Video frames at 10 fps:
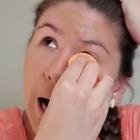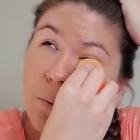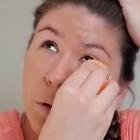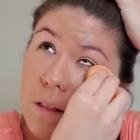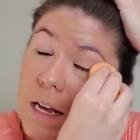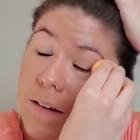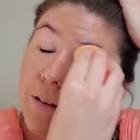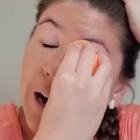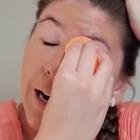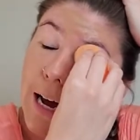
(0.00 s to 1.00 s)
believe
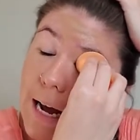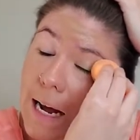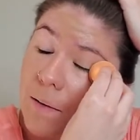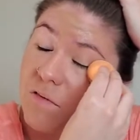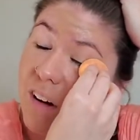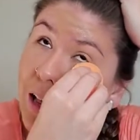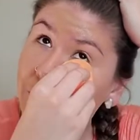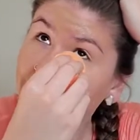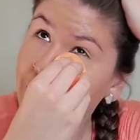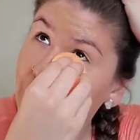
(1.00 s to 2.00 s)
I am
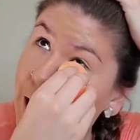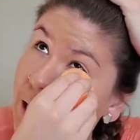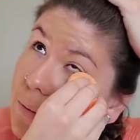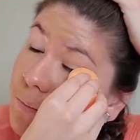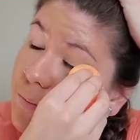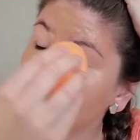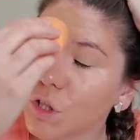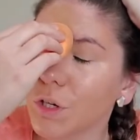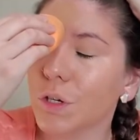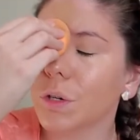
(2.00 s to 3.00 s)
following him
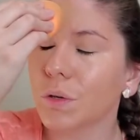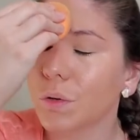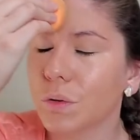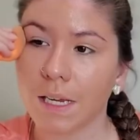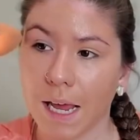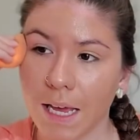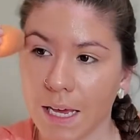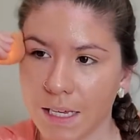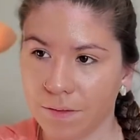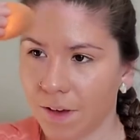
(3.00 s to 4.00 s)
to take
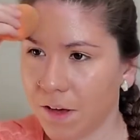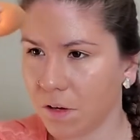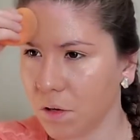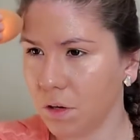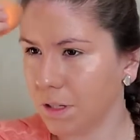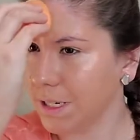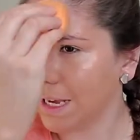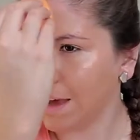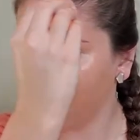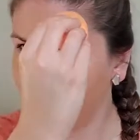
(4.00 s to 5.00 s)
his vehicle to
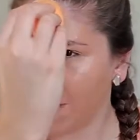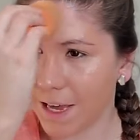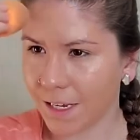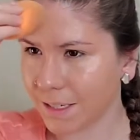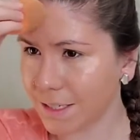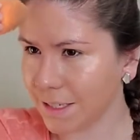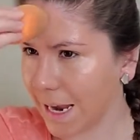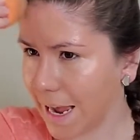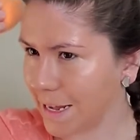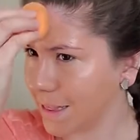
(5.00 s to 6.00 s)
get fixed
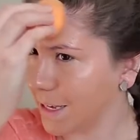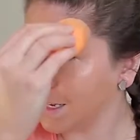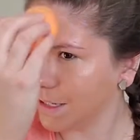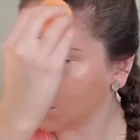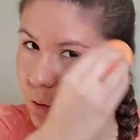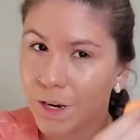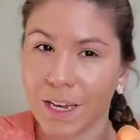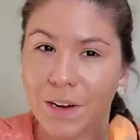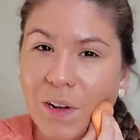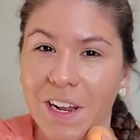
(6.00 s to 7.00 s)
at the
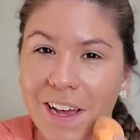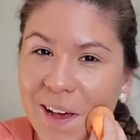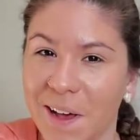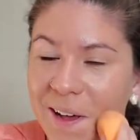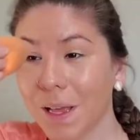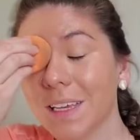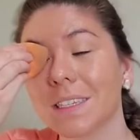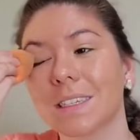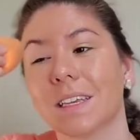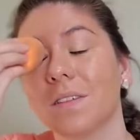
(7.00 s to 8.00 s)
Toyota
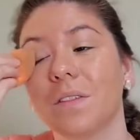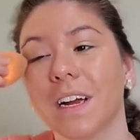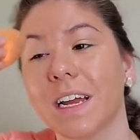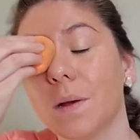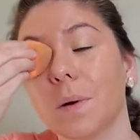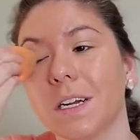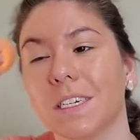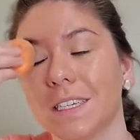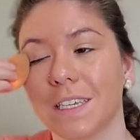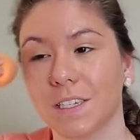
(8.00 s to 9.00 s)
place where he
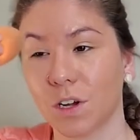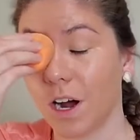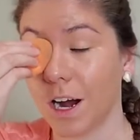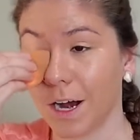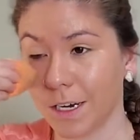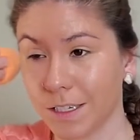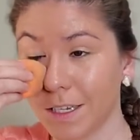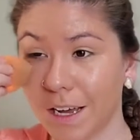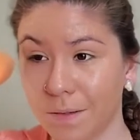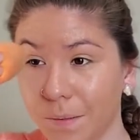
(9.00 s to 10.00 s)
purchased his car.
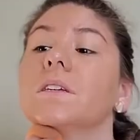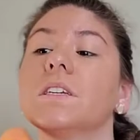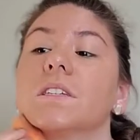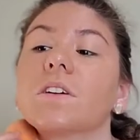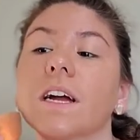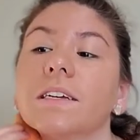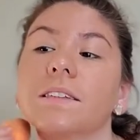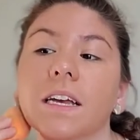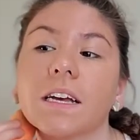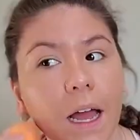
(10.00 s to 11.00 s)
So it's just
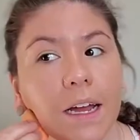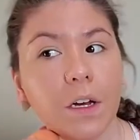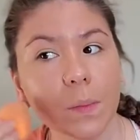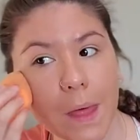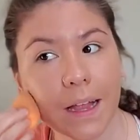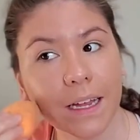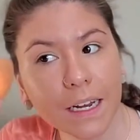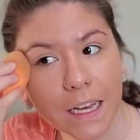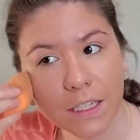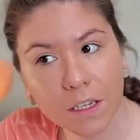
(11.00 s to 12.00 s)
crazy. I hope that
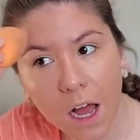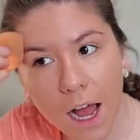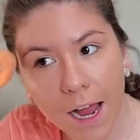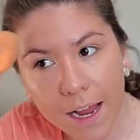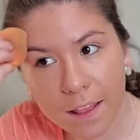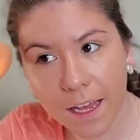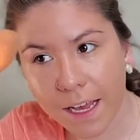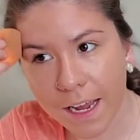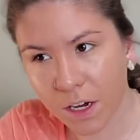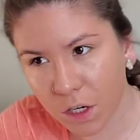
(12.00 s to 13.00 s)
lady gets caught. Like
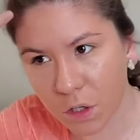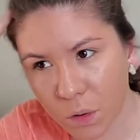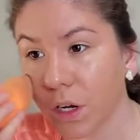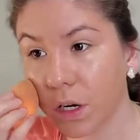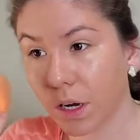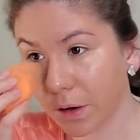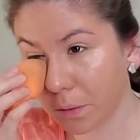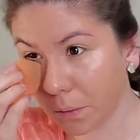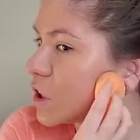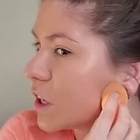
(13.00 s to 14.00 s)
I hope, you
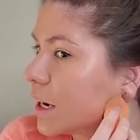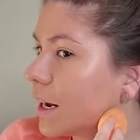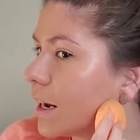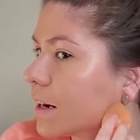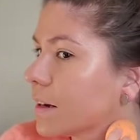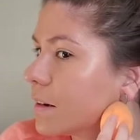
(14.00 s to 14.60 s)
know, she